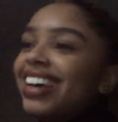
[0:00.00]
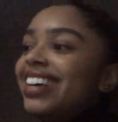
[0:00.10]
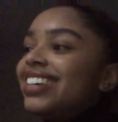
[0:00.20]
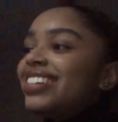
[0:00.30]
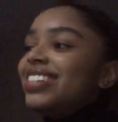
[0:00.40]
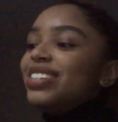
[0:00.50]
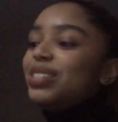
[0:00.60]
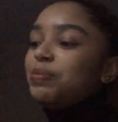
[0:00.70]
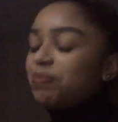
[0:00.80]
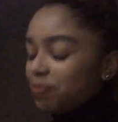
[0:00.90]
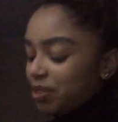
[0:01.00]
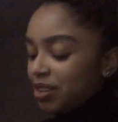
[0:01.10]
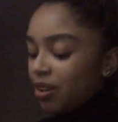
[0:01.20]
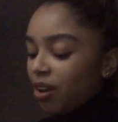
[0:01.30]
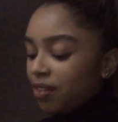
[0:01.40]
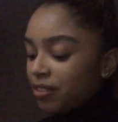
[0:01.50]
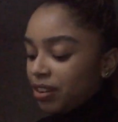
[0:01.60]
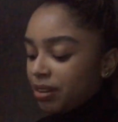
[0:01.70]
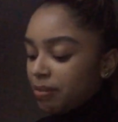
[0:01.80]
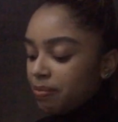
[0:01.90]
she just put all of
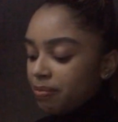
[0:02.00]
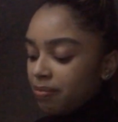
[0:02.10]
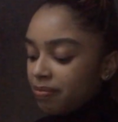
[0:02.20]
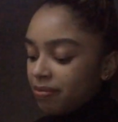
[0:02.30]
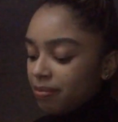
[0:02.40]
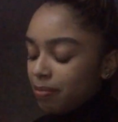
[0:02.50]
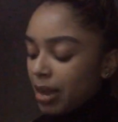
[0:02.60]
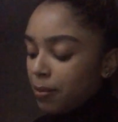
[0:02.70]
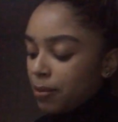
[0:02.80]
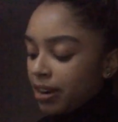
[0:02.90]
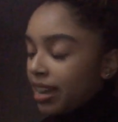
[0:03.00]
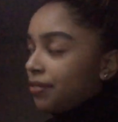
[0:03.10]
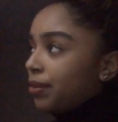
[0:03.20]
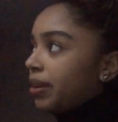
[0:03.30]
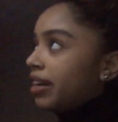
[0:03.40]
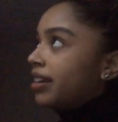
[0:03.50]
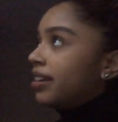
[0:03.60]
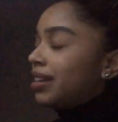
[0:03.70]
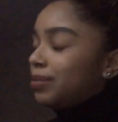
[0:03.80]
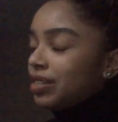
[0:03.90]
her paperwork everywhere.
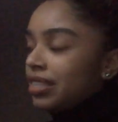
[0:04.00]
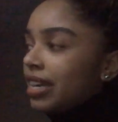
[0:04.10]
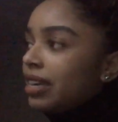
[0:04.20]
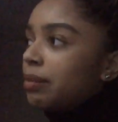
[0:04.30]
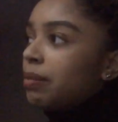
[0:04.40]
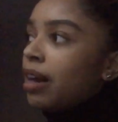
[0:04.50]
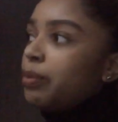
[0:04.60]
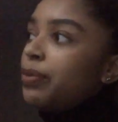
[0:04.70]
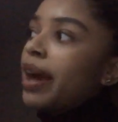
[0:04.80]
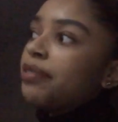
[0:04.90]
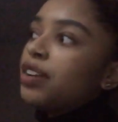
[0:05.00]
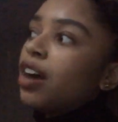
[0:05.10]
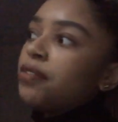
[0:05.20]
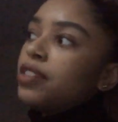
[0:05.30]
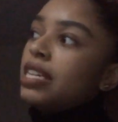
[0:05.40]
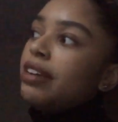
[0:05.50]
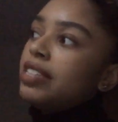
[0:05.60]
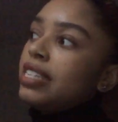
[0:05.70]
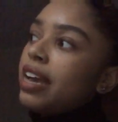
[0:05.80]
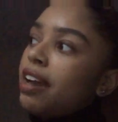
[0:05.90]
I'm just like, Mom, you have an office
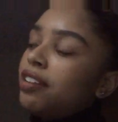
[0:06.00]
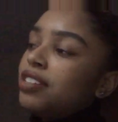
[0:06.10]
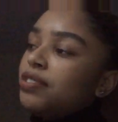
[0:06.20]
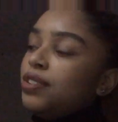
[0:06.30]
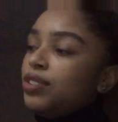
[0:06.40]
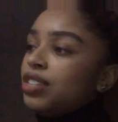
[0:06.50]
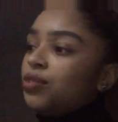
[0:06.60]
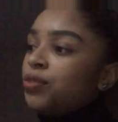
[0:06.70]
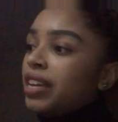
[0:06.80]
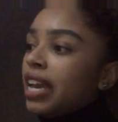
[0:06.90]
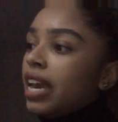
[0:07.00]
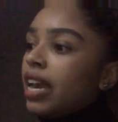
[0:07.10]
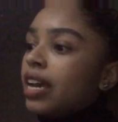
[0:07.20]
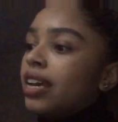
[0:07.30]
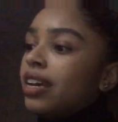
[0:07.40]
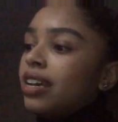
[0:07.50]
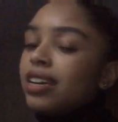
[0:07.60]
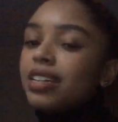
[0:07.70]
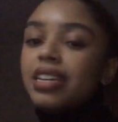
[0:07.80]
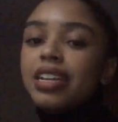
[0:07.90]
downstairs. If you just freaking
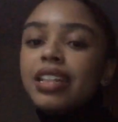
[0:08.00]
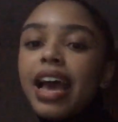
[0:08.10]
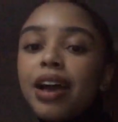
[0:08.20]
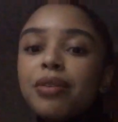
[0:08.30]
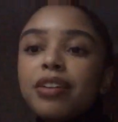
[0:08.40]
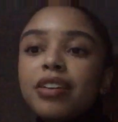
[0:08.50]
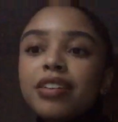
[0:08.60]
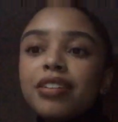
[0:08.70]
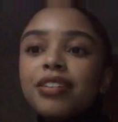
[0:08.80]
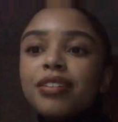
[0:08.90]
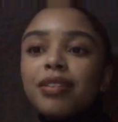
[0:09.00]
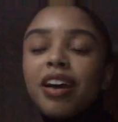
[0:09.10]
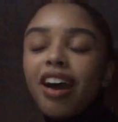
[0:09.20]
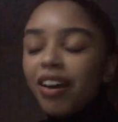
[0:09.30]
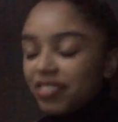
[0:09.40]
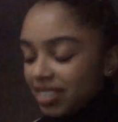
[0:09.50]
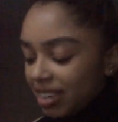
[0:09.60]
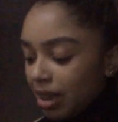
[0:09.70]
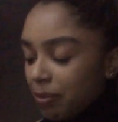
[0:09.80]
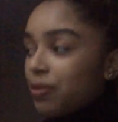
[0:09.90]
clean that office
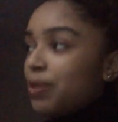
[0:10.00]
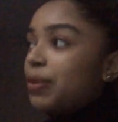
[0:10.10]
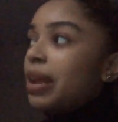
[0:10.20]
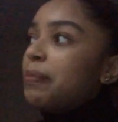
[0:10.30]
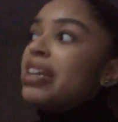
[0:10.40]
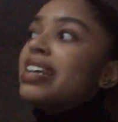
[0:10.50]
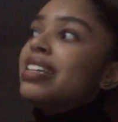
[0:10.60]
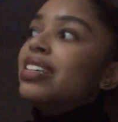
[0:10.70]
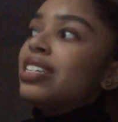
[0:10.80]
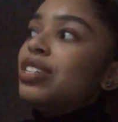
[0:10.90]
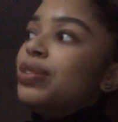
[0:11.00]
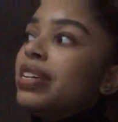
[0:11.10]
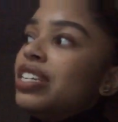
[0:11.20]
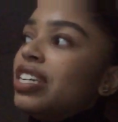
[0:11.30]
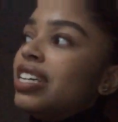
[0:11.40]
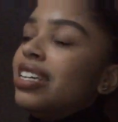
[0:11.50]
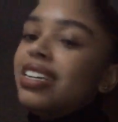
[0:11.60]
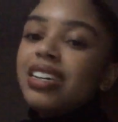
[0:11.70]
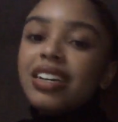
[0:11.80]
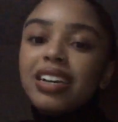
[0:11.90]
up, we wouldn't be in this situation.
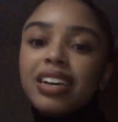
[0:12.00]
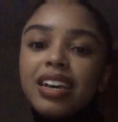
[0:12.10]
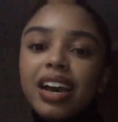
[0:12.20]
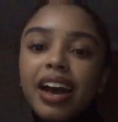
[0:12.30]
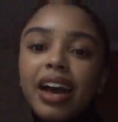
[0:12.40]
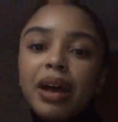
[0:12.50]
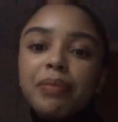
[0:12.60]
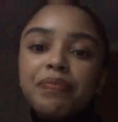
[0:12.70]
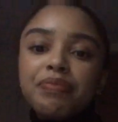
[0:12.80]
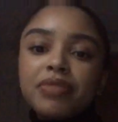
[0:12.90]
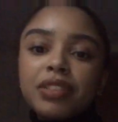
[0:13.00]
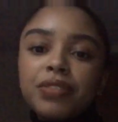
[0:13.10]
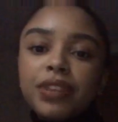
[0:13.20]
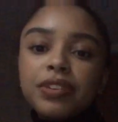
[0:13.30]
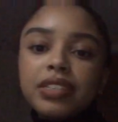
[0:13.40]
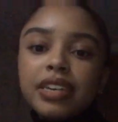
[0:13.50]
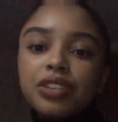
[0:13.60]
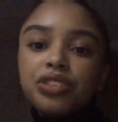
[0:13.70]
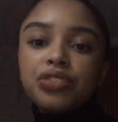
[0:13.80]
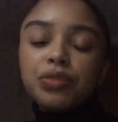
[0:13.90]
Favorite
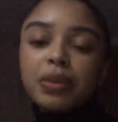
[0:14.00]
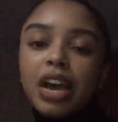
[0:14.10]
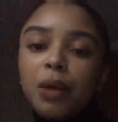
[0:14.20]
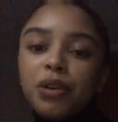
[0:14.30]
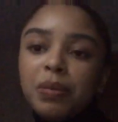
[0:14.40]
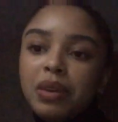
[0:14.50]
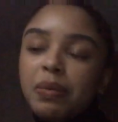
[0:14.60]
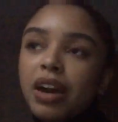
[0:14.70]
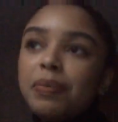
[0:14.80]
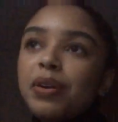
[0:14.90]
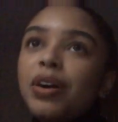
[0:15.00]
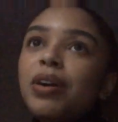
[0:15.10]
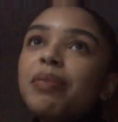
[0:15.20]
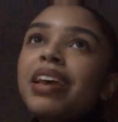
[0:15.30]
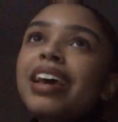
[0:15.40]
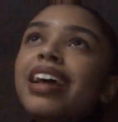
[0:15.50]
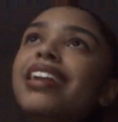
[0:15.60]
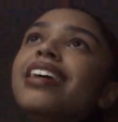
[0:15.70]
sessions from Cowboy Bebop. Oh man,